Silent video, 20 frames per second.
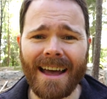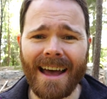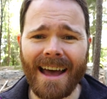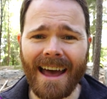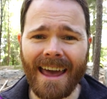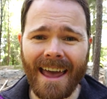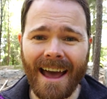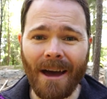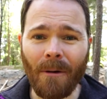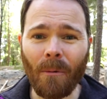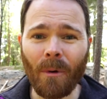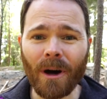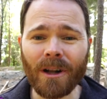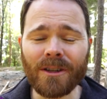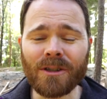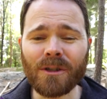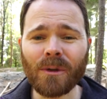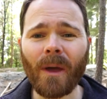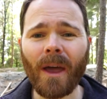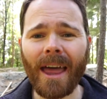I
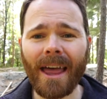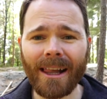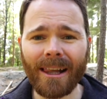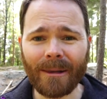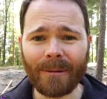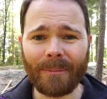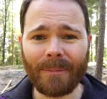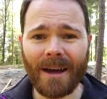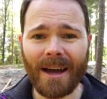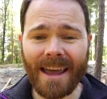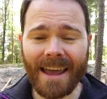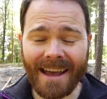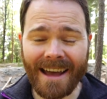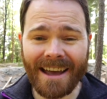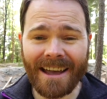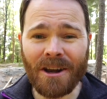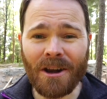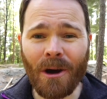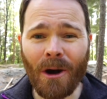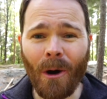want to help.
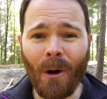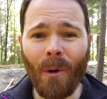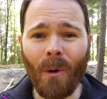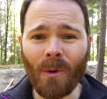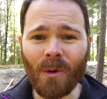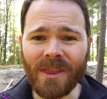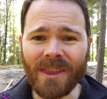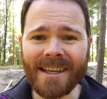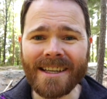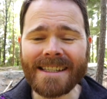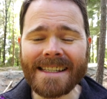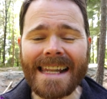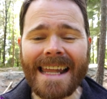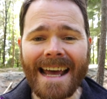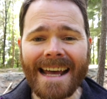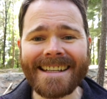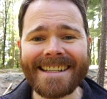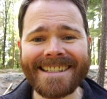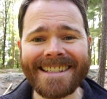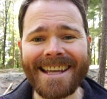I know this
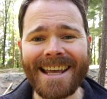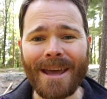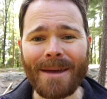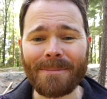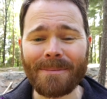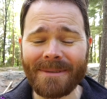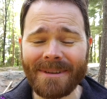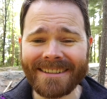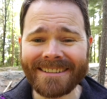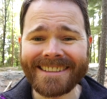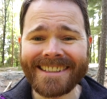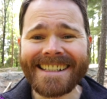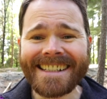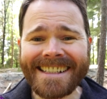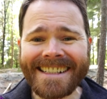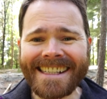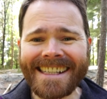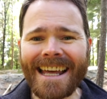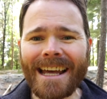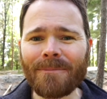landscape.
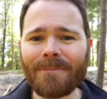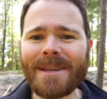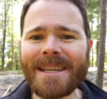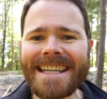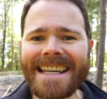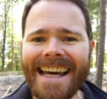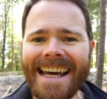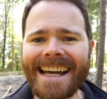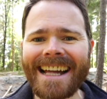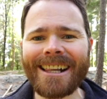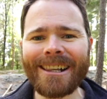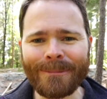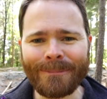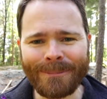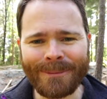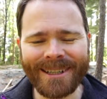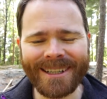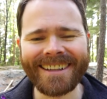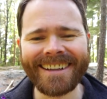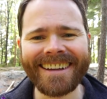Let me help.